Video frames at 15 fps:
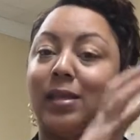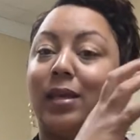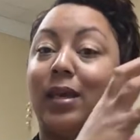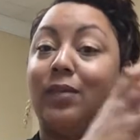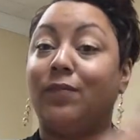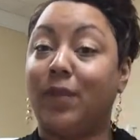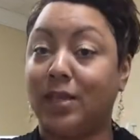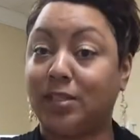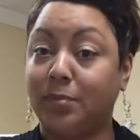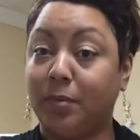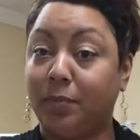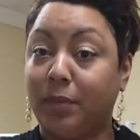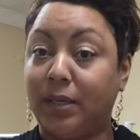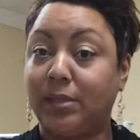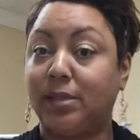
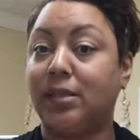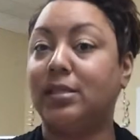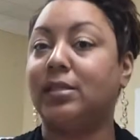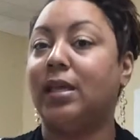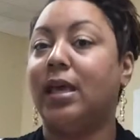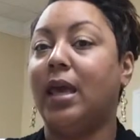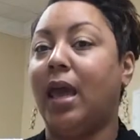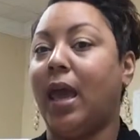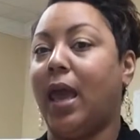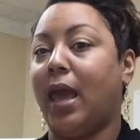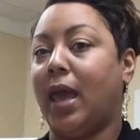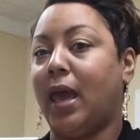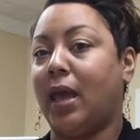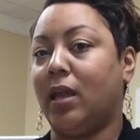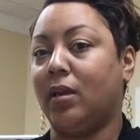investment pieces,
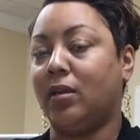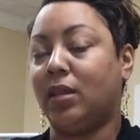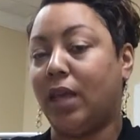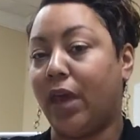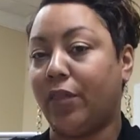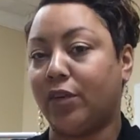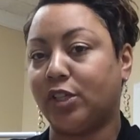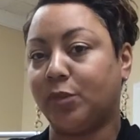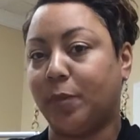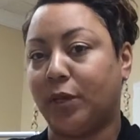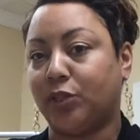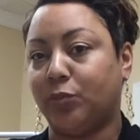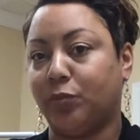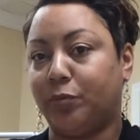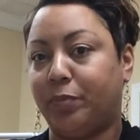and the other
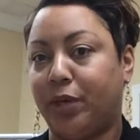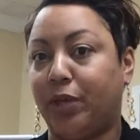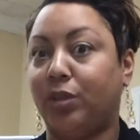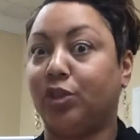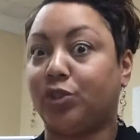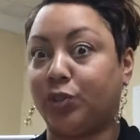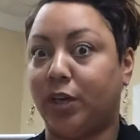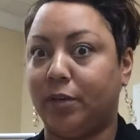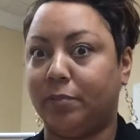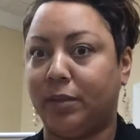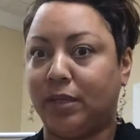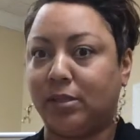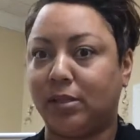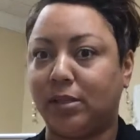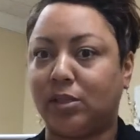spectrum would be the trend
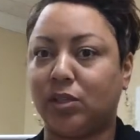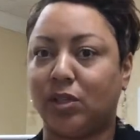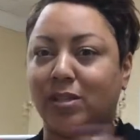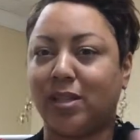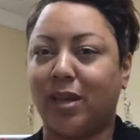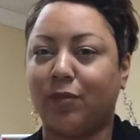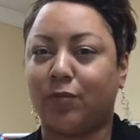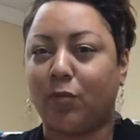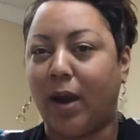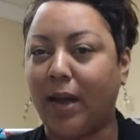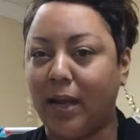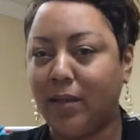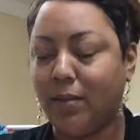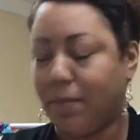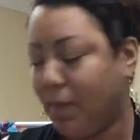pieces. So it's kind of
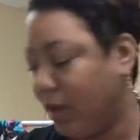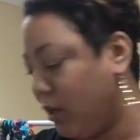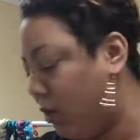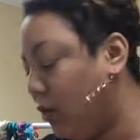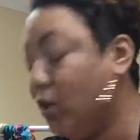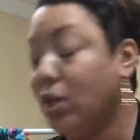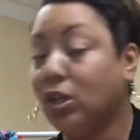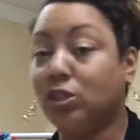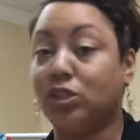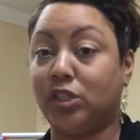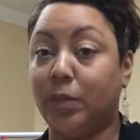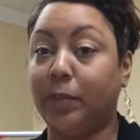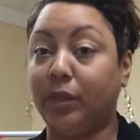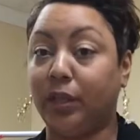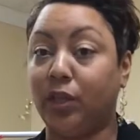right in the middle. So
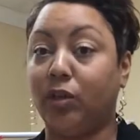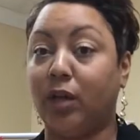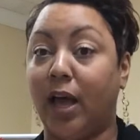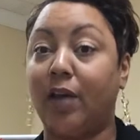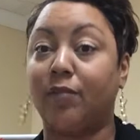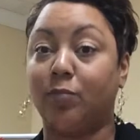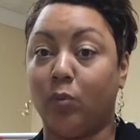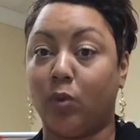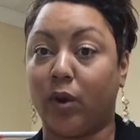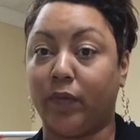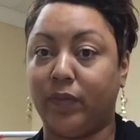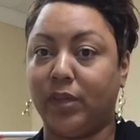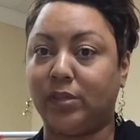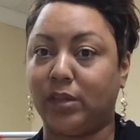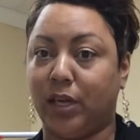typically you'll have more
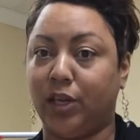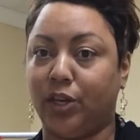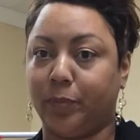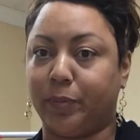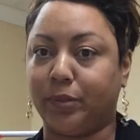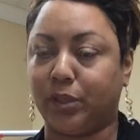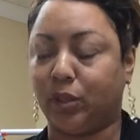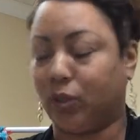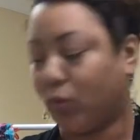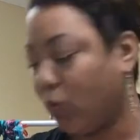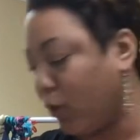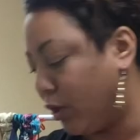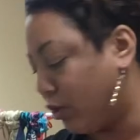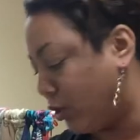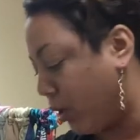of this in your particular
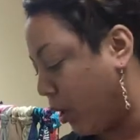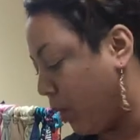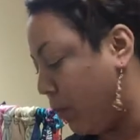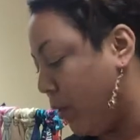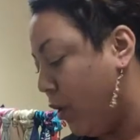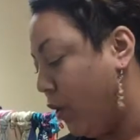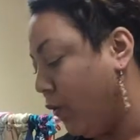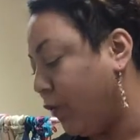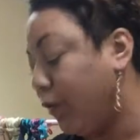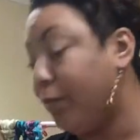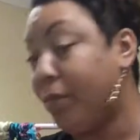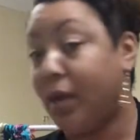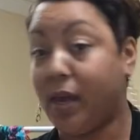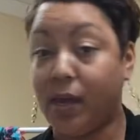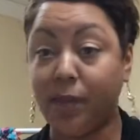wardrobe. For
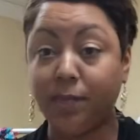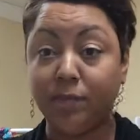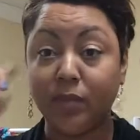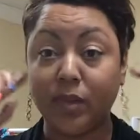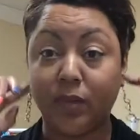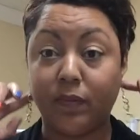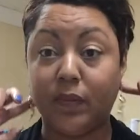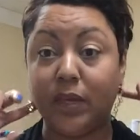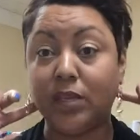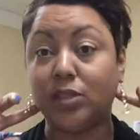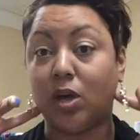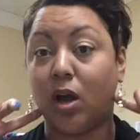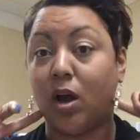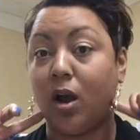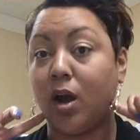me, these
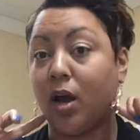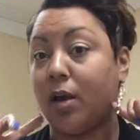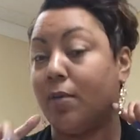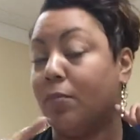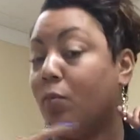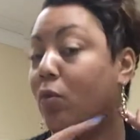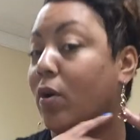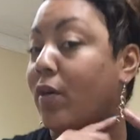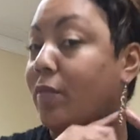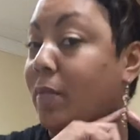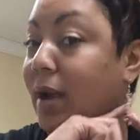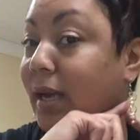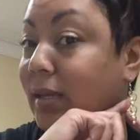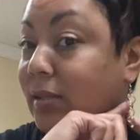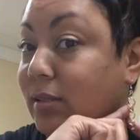are more of
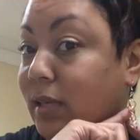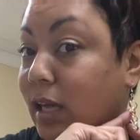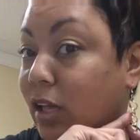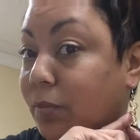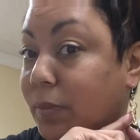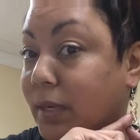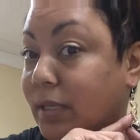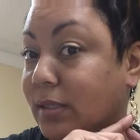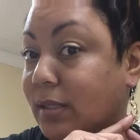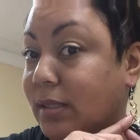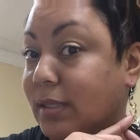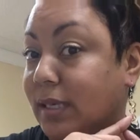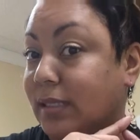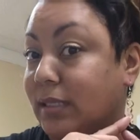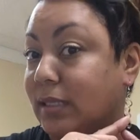my style
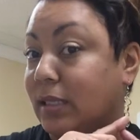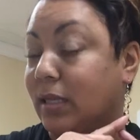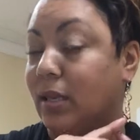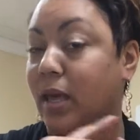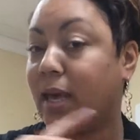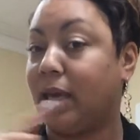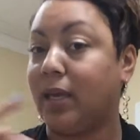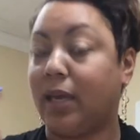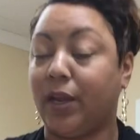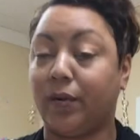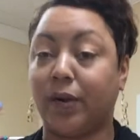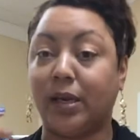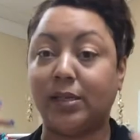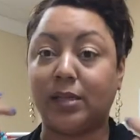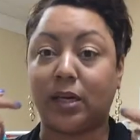pieces. I tend to like
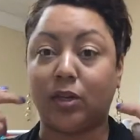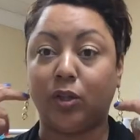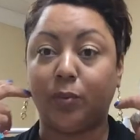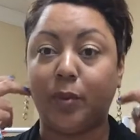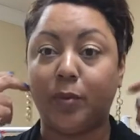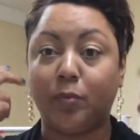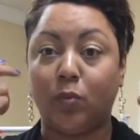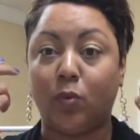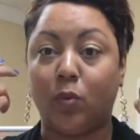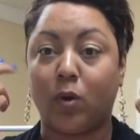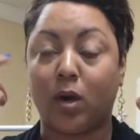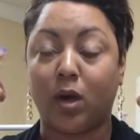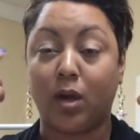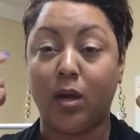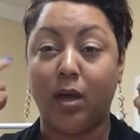earrings that are a little bit
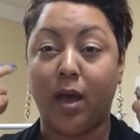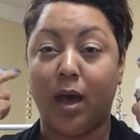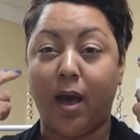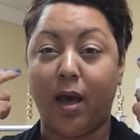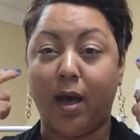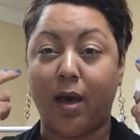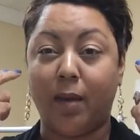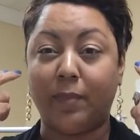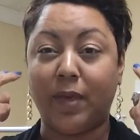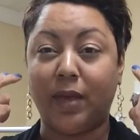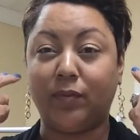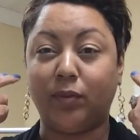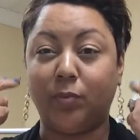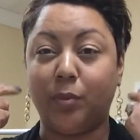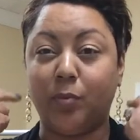more, they
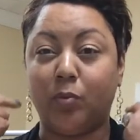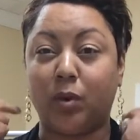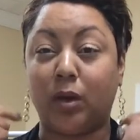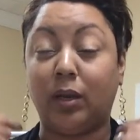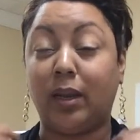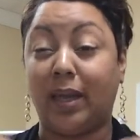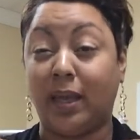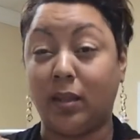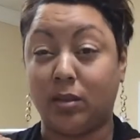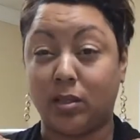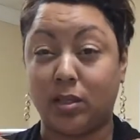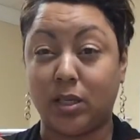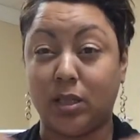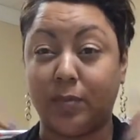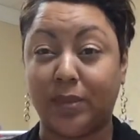have a little bit more
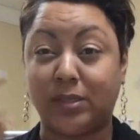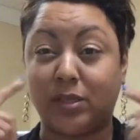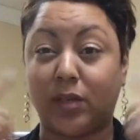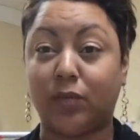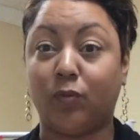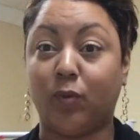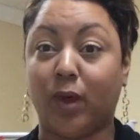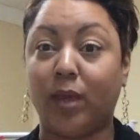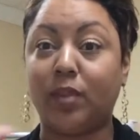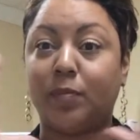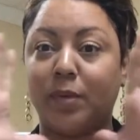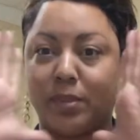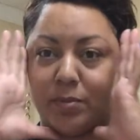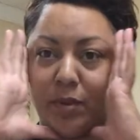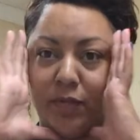length to them instead of width
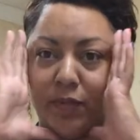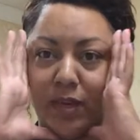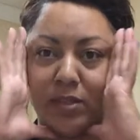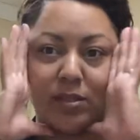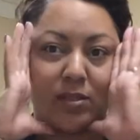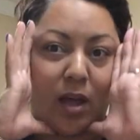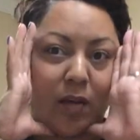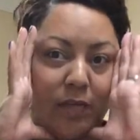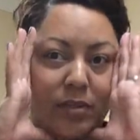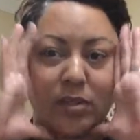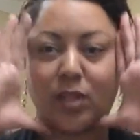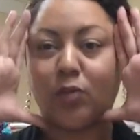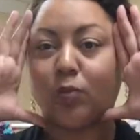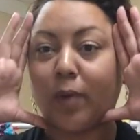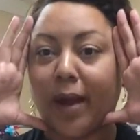my face is
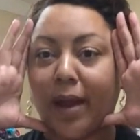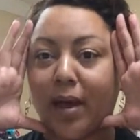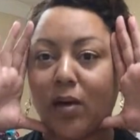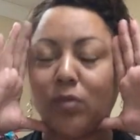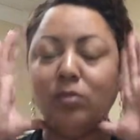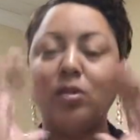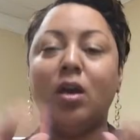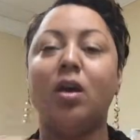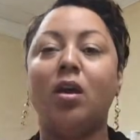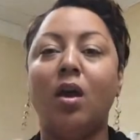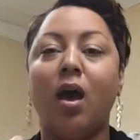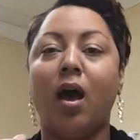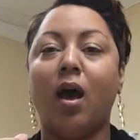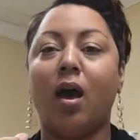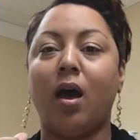obviously round.
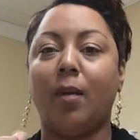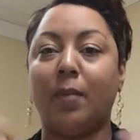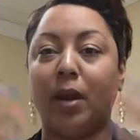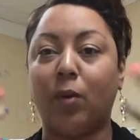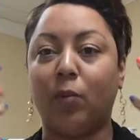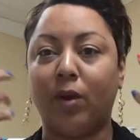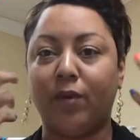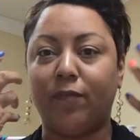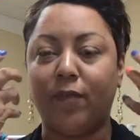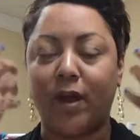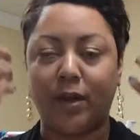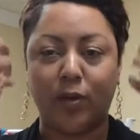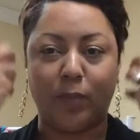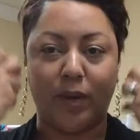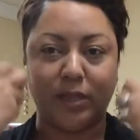And I want to
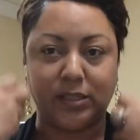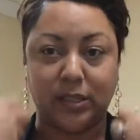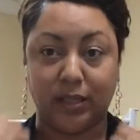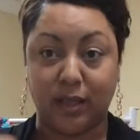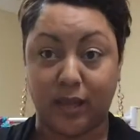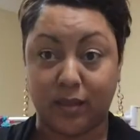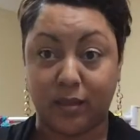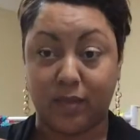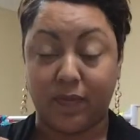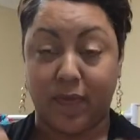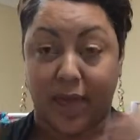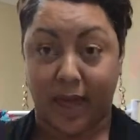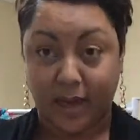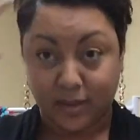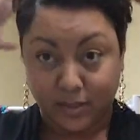find a way to lengthen
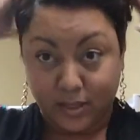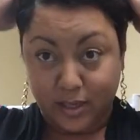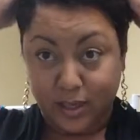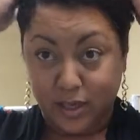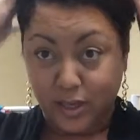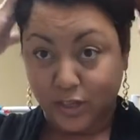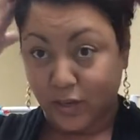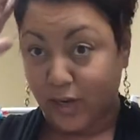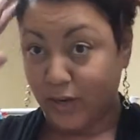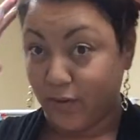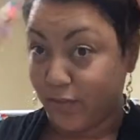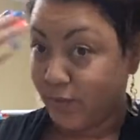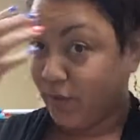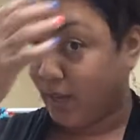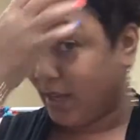that so I
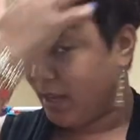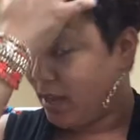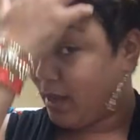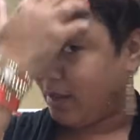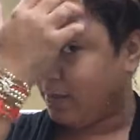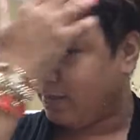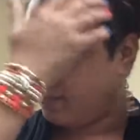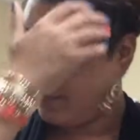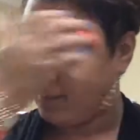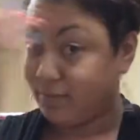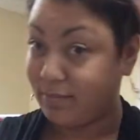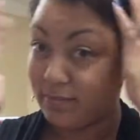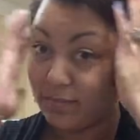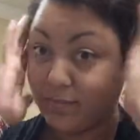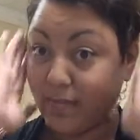don't feel like I'm
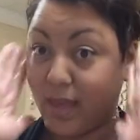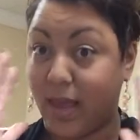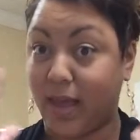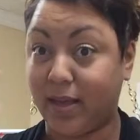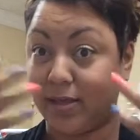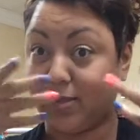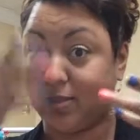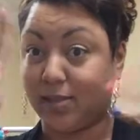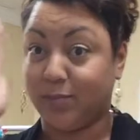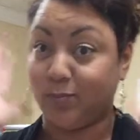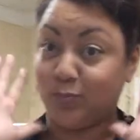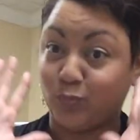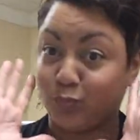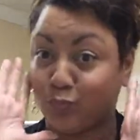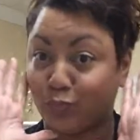as
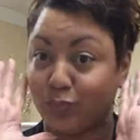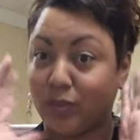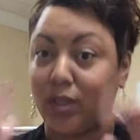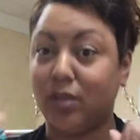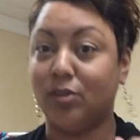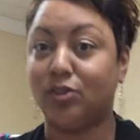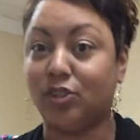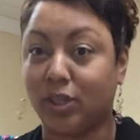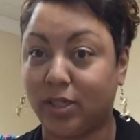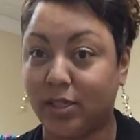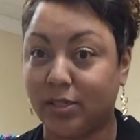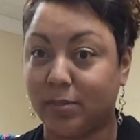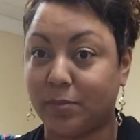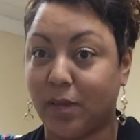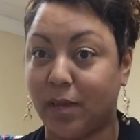
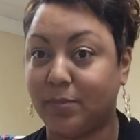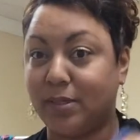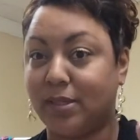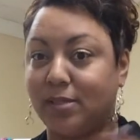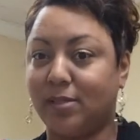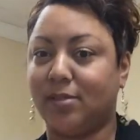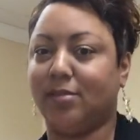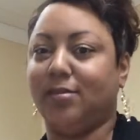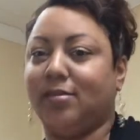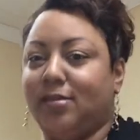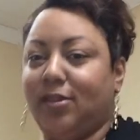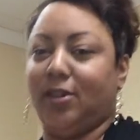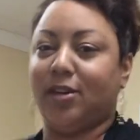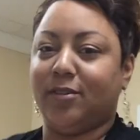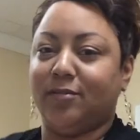chunky sometimes as,
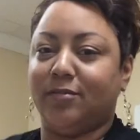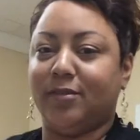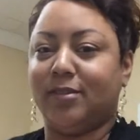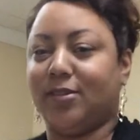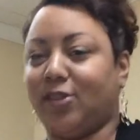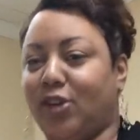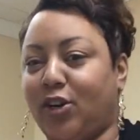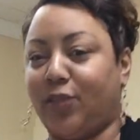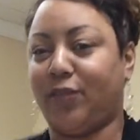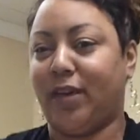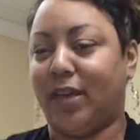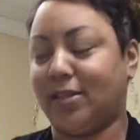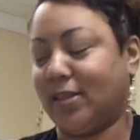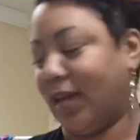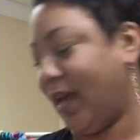
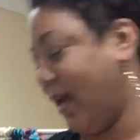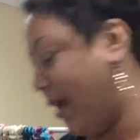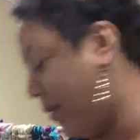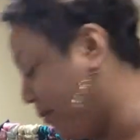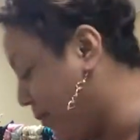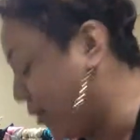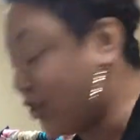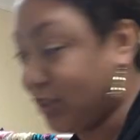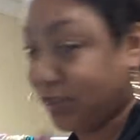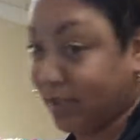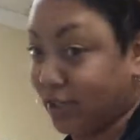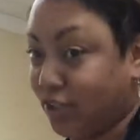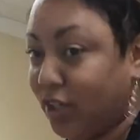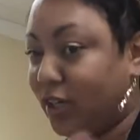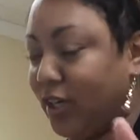curvy as I am. Shouldn't
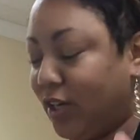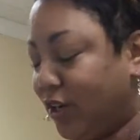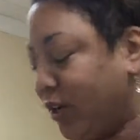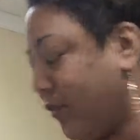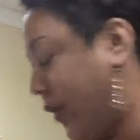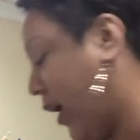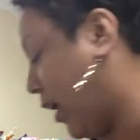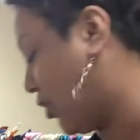say chunky, curvy